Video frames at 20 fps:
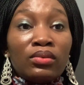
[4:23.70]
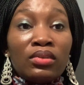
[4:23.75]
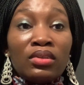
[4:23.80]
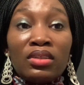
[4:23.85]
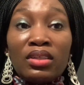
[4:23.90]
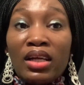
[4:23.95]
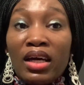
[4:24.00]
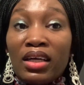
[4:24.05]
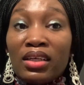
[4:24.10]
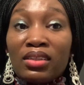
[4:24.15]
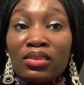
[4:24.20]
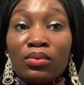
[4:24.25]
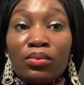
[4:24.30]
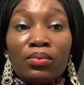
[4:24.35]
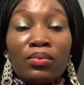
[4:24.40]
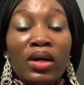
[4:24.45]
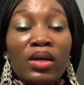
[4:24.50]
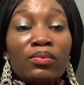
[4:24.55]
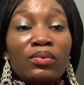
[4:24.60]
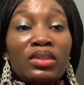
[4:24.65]
Like,
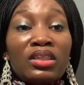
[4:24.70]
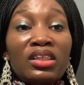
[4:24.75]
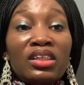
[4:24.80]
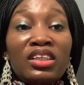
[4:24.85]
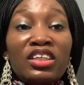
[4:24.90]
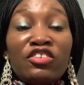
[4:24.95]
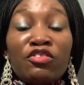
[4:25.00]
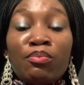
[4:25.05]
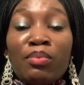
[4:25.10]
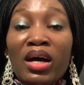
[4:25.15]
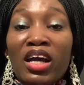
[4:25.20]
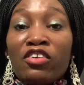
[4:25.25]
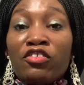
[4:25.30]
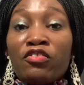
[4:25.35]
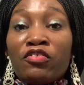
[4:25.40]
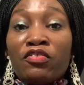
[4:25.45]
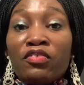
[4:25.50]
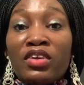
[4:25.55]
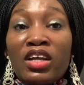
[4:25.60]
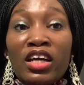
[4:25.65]
when we live by
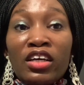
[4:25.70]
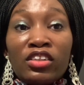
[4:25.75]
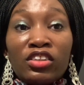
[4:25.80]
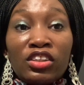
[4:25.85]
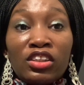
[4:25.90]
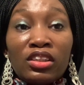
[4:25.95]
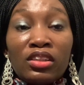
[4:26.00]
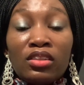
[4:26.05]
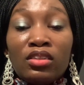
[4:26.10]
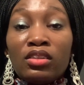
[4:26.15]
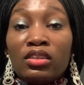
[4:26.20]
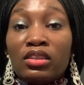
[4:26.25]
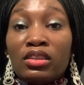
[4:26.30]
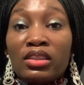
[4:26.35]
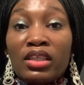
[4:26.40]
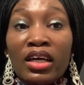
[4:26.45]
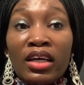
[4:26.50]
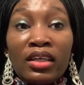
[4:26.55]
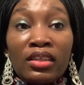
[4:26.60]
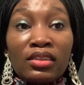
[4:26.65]
flesh, is
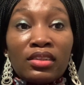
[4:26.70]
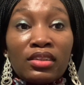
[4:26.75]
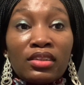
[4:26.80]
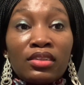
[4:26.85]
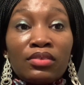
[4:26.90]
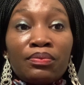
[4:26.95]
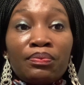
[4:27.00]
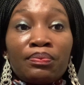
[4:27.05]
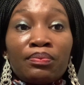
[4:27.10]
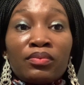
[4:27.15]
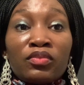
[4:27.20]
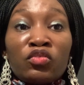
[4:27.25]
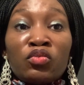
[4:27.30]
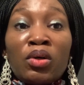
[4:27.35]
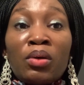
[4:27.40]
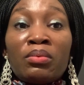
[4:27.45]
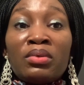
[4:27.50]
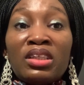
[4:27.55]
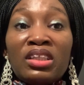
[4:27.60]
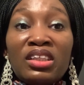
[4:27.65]
death.
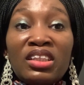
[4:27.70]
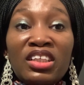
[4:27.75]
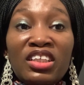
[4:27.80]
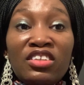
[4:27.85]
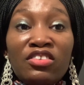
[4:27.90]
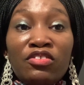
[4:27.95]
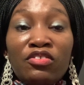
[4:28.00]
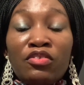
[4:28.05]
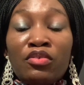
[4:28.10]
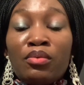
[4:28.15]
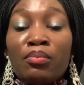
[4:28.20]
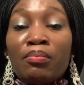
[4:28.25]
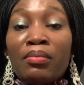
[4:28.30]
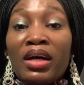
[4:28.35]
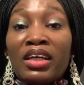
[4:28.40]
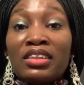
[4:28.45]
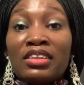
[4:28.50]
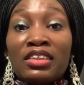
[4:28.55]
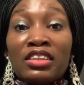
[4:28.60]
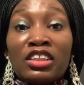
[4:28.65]
When we live by
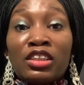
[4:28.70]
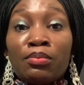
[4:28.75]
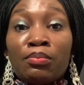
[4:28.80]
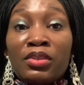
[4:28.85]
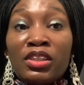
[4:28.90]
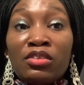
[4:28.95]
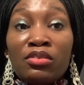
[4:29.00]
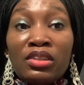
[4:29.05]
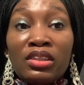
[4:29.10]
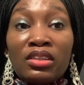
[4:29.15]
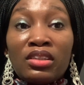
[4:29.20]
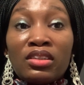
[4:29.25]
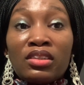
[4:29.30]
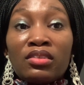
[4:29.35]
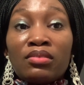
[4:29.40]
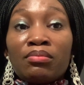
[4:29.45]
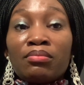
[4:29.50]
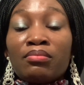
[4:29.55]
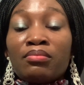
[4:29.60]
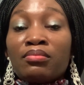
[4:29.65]
the Spirit,
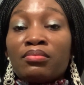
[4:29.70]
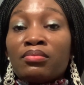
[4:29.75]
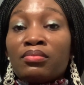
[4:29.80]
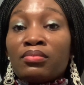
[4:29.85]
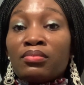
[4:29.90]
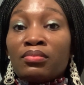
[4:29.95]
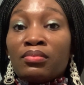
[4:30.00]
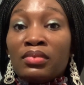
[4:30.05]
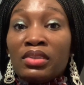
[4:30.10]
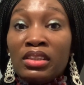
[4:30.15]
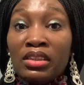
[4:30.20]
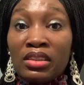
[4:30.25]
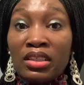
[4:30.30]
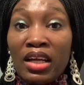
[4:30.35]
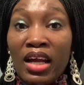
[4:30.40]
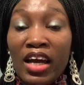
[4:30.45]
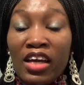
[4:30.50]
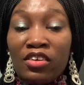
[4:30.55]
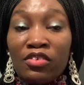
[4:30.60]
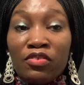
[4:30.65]
is
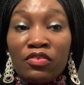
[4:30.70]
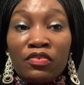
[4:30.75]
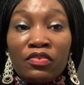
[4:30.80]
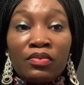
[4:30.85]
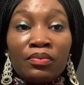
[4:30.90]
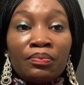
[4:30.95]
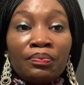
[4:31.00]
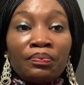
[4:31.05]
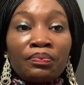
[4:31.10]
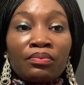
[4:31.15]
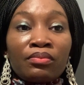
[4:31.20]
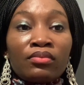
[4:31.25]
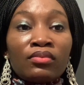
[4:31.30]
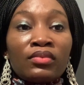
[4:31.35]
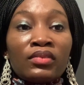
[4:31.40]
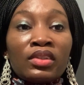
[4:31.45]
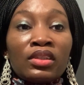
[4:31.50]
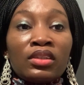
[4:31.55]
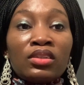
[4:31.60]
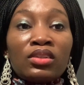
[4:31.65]
life.
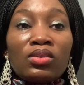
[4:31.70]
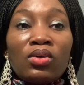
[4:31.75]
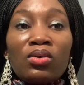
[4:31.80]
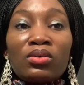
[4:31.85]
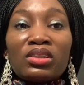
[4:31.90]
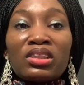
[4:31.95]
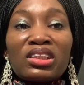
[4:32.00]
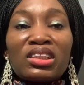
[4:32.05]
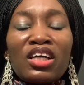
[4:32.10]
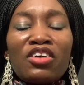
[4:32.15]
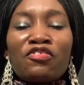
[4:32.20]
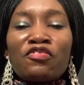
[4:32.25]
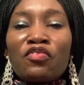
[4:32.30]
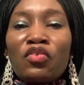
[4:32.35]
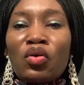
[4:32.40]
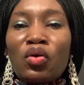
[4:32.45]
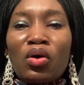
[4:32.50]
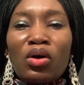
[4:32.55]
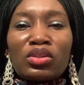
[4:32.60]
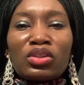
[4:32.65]
So, stay
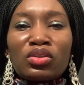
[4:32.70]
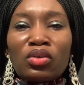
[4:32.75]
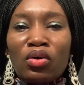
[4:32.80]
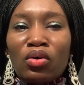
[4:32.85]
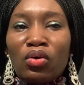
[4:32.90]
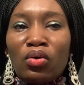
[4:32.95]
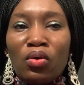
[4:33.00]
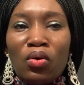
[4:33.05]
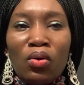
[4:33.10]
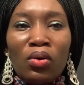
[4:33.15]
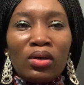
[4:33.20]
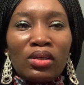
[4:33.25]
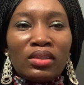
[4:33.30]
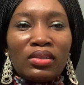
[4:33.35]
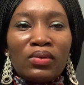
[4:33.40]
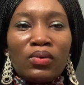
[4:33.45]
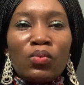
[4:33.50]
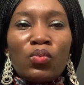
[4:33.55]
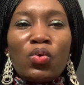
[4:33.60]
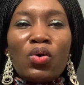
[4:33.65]
focused on God.
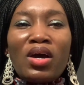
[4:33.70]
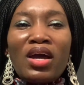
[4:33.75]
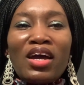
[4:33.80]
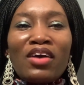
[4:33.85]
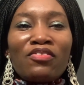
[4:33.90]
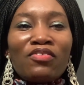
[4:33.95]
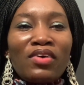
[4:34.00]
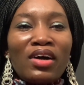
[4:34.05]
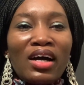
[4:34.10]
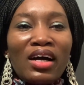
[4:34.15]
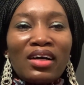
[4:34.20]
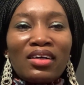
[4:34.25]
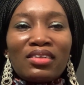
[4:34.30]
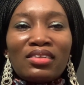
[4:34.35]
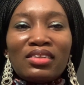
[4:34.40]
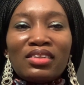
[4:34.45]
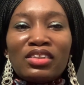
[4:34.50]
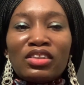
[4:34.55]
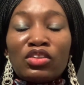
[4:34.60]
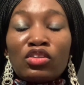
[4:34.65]
Whoever
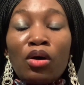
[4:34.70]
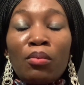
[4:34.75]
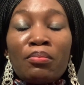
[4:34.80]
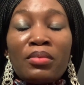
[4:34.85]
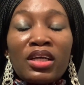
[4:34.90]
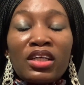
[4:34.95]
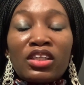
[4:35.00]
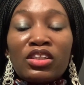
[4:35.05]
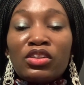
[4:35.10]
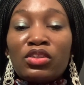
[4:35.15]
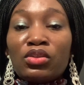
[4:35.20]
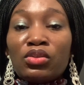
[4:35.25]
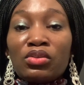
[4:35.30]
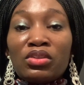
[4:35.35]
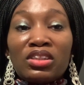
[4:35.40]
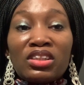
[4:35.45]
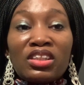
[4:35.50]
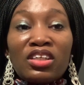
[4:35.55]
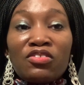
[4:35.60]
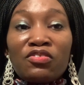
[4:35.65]
is not making you to
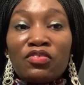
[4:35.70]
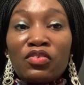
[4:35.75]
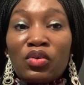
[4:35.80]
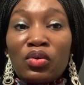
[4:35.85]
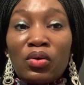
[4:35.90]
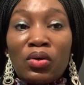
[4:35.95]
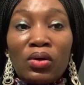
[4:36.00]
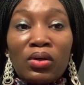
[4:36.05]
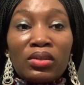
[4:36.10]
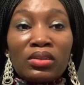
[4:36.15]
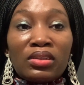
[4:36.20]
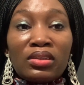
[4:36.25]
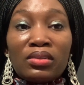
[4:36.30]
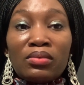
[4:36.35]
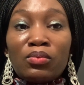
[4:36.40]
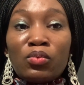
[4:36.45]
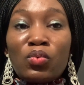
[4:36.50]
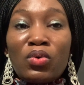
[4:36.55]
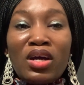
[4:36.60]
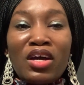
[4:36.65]
stay focused,
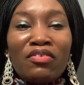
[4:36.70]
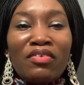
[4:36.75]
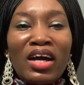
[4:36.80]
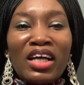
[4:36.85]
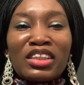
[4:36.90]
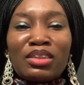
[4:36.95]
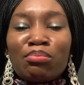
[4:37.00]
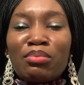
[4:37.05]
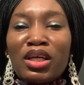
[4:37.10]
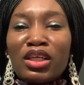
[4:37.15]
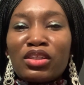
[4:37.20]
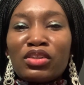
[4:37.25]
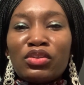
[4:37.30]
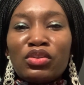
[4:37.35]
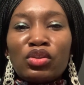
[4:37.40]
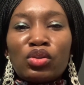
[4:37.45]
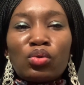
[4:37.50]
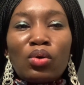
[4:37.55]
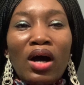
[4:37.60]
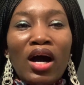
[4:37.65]
whoever is making you
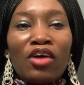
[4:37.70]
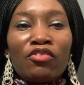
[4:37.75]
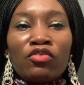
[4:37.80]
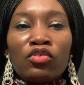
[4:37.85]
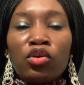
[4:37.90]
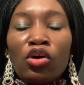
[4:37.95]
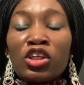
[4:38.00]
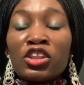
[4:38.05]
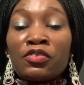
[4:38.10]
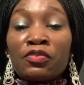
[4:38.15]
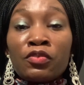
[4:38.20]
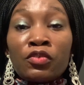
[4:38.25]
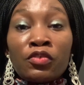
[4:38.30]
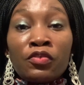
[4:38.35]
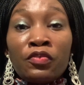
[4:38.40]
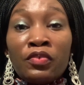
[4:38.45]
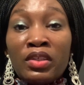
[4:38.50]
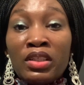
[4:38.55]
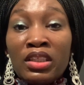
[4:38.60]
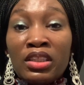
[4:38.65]
to have lustful
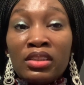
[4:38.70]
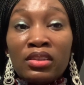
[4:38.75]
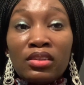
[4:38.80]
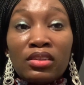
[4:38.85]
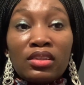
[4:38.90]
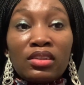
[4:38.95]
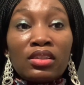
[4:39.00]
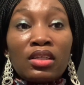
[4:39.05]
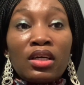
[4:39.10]
feelings,